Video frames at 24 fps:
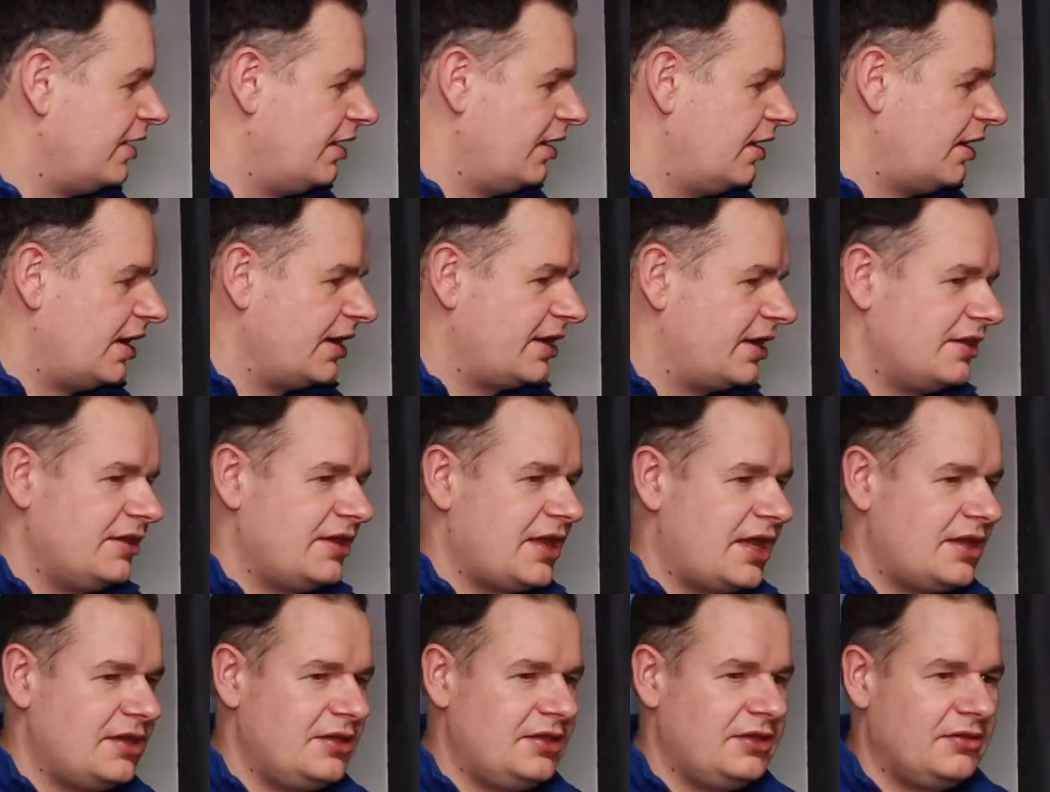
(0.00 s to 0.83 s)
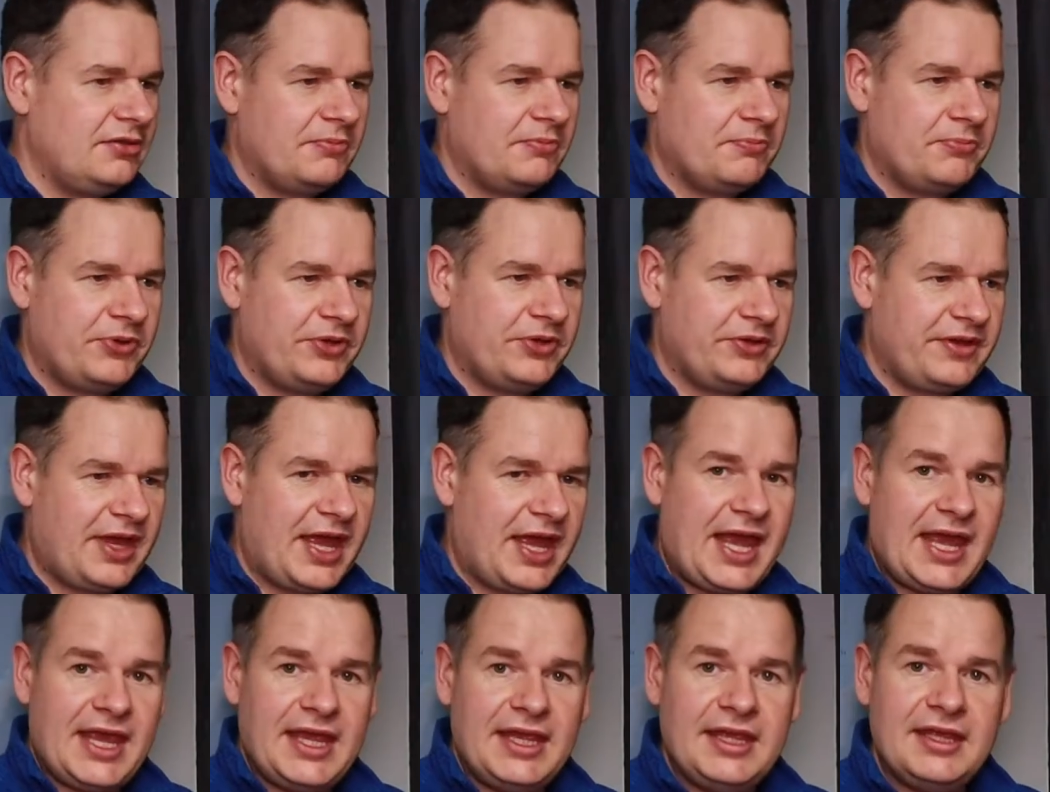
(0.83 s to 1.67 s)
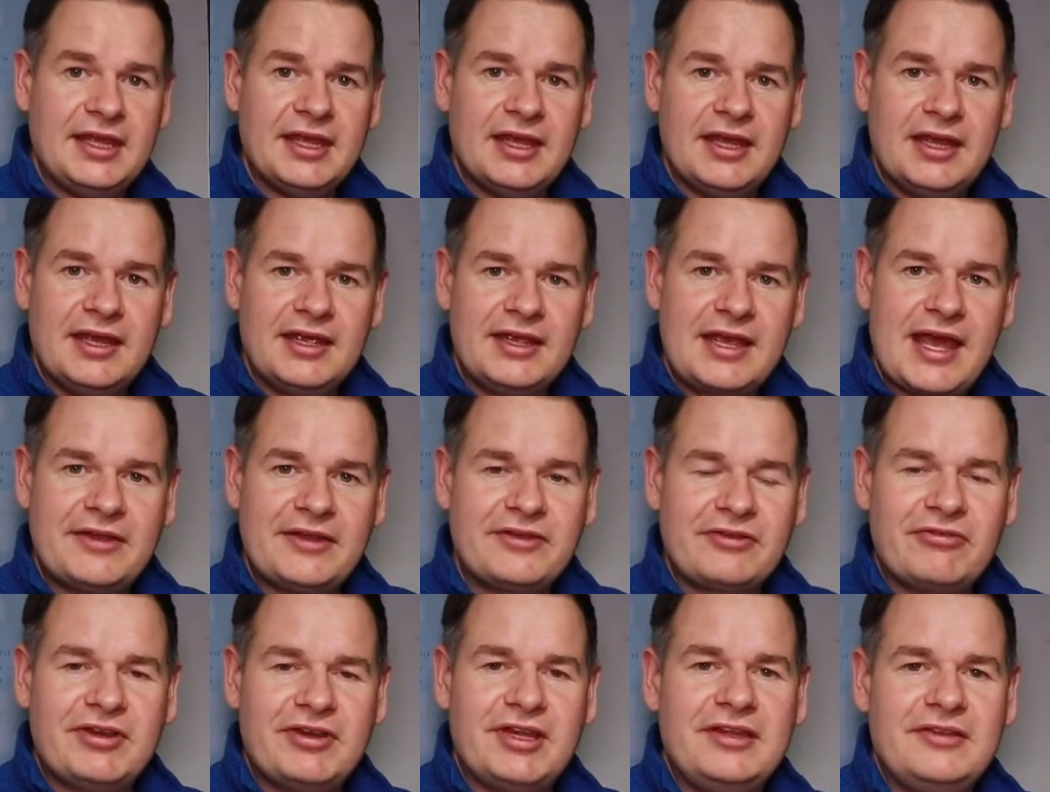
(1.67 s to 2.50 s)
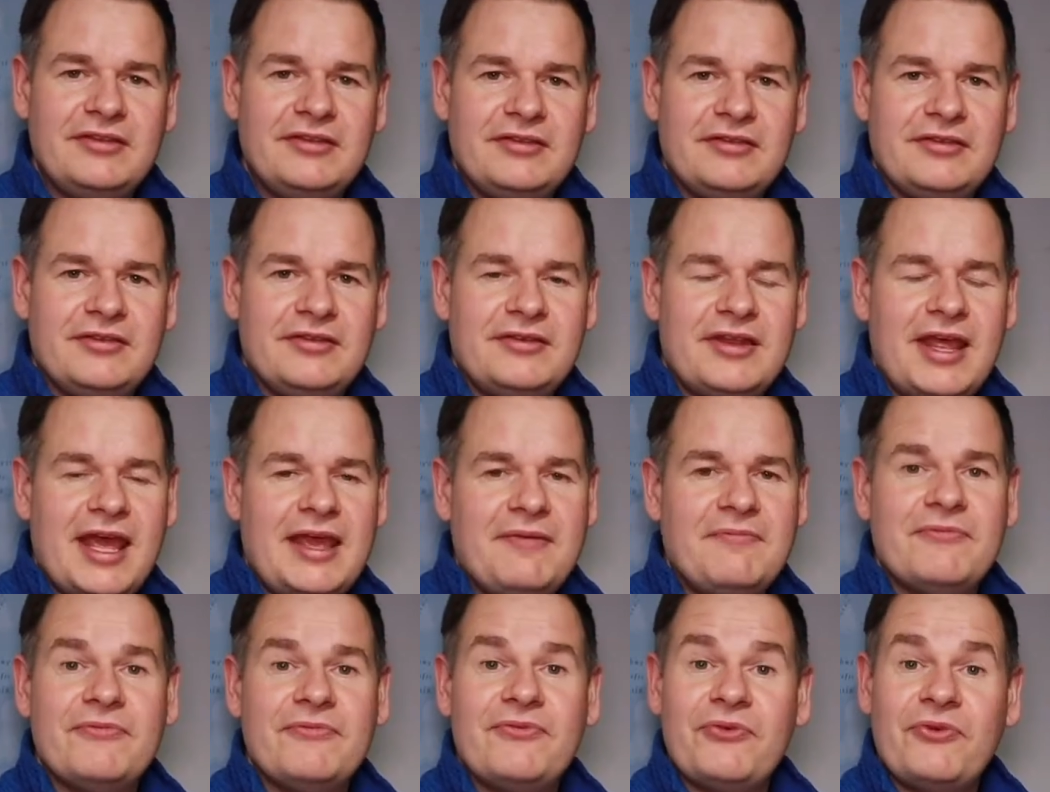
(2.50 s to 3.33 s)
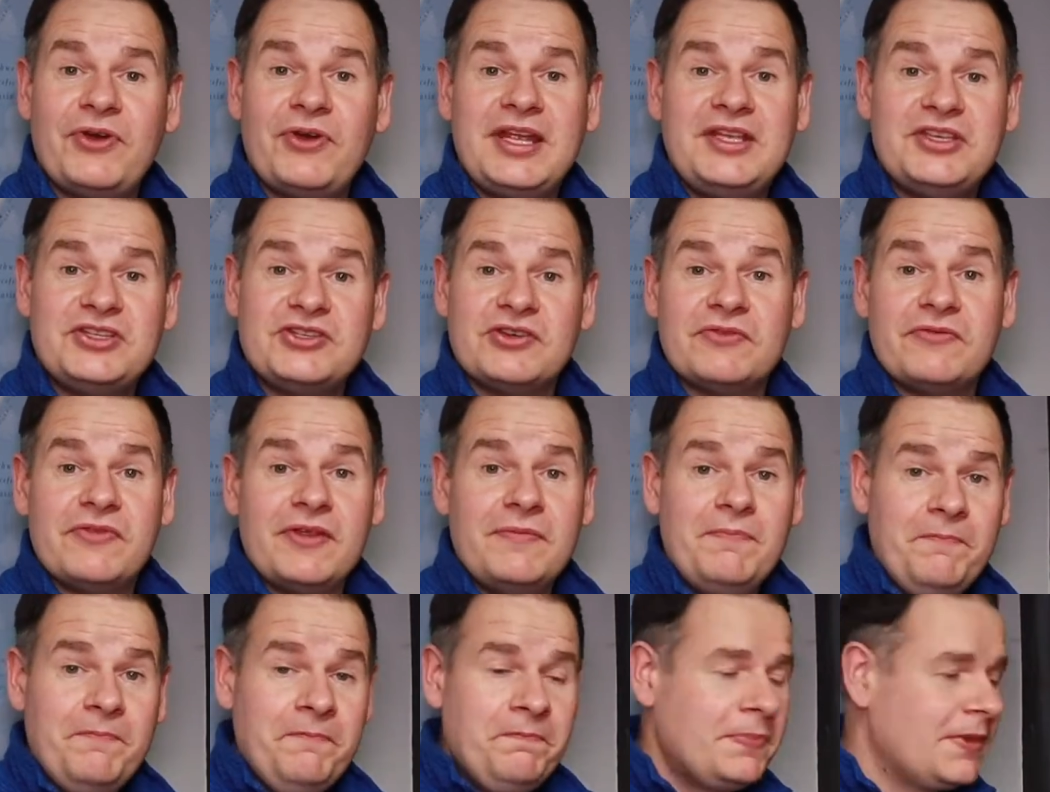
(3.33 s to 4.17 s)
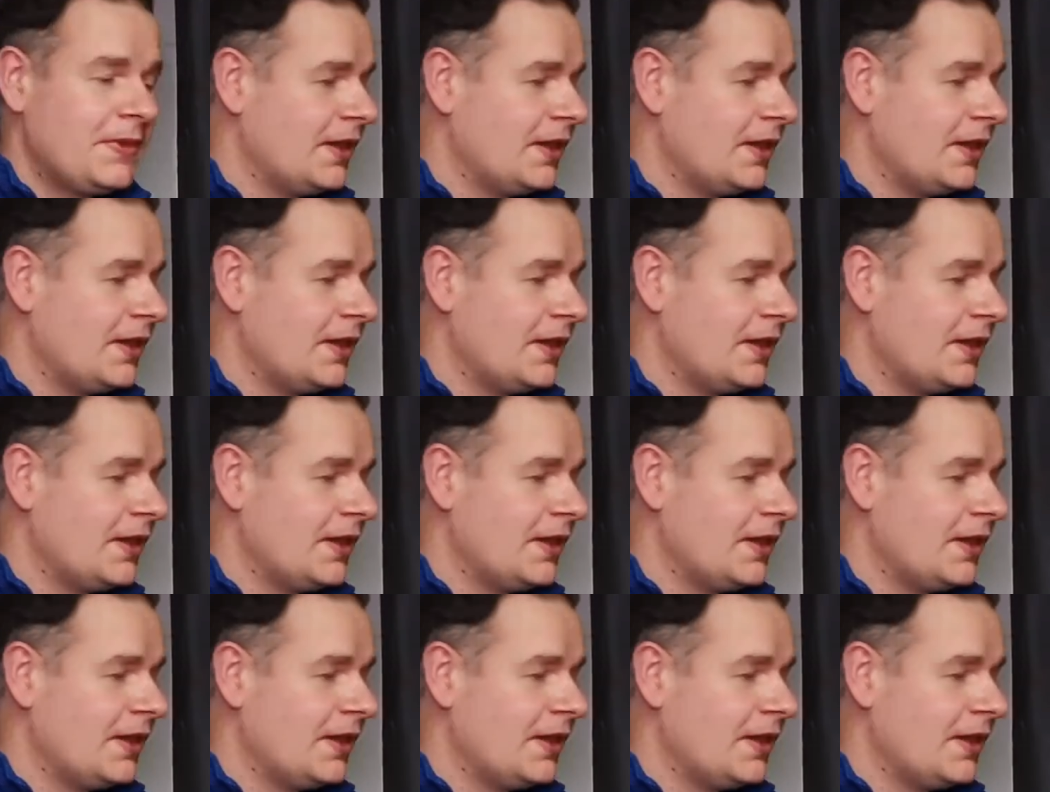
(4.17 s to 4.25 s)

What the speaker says: I can then put a category name for each of them,